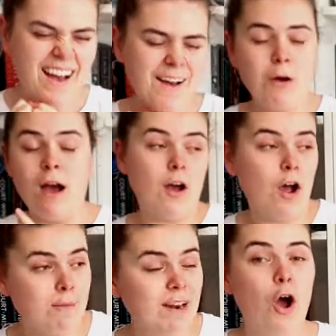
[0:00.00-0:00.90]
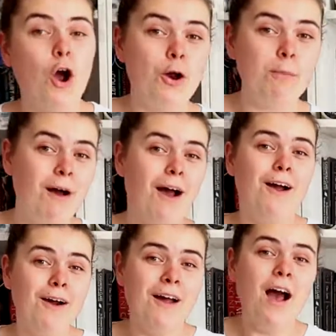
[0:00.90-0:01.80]
oh, I mean,
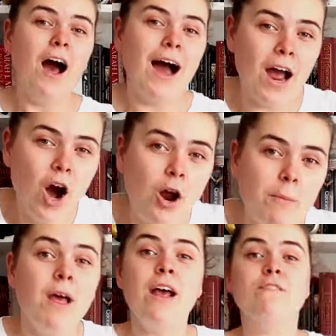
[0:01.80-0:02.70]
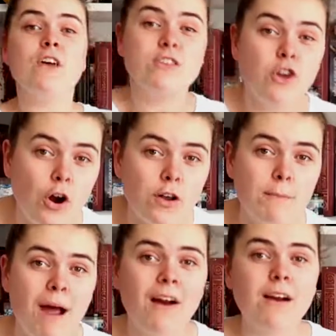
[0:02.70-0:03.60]
I hope if they don't
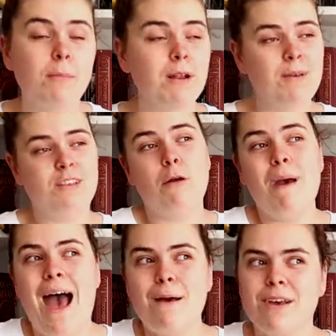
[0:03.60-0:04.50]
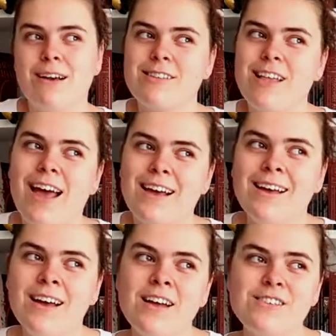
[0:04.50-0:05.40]
get married, I'm gonna be so mad, because like,
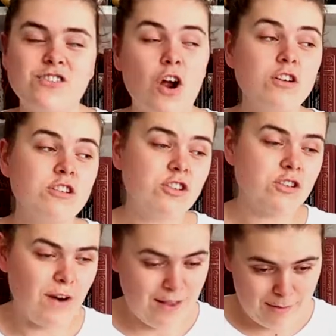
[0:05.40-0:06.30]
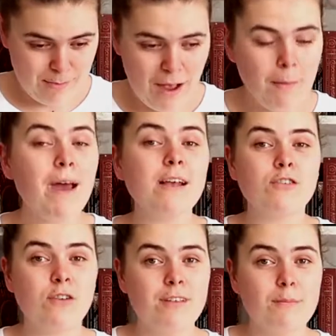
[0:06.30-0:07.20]
don't stress me. I'm like
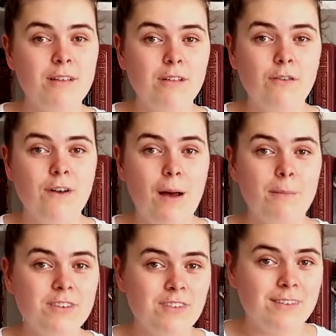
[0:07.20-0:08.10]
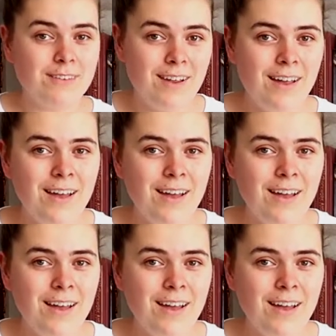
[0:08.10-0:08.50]
stressing myself out, but just,